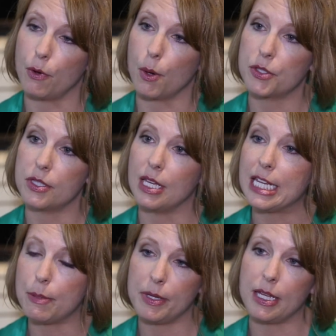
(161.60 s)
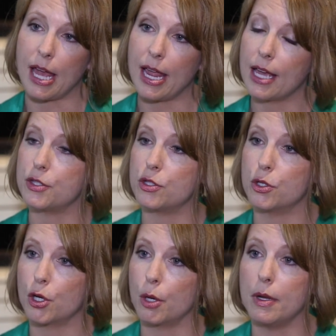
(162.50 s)
folks that EPA has
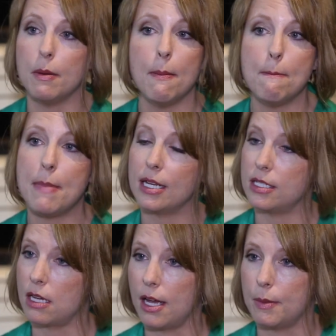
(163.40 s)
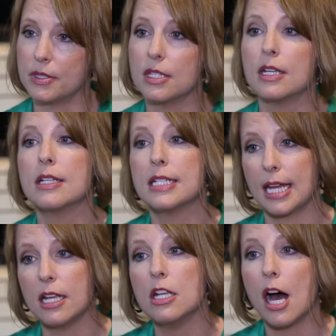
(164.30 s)
determined many times that it is
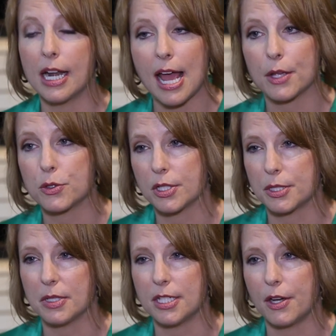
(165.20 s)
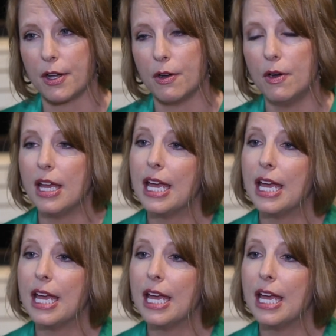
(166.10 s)
a non-hazardous material.